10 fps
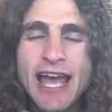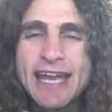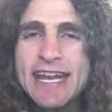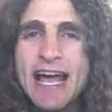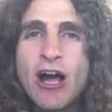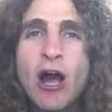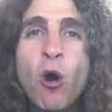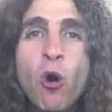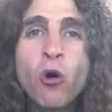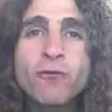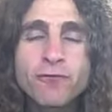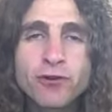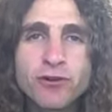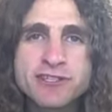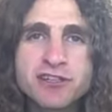And whole
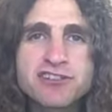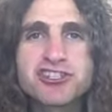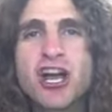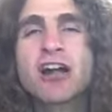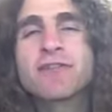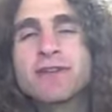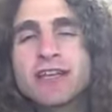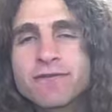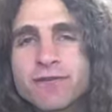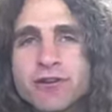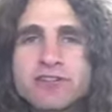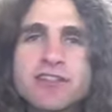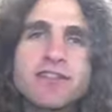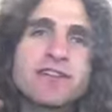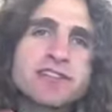foods, there's junk vegan foods
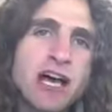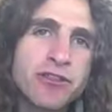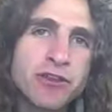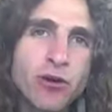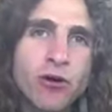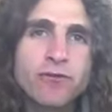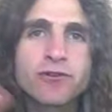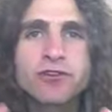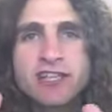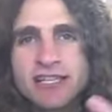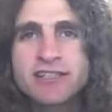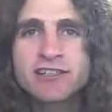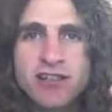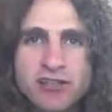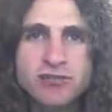and then there's healthy whole foods.
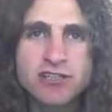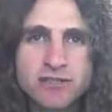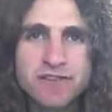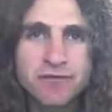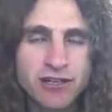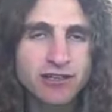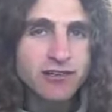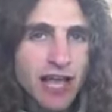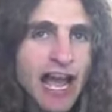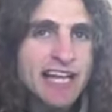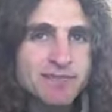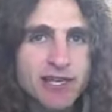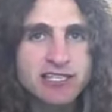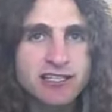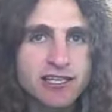There's all sorts of different
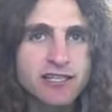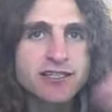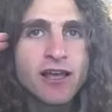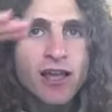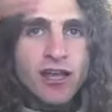aspects to this.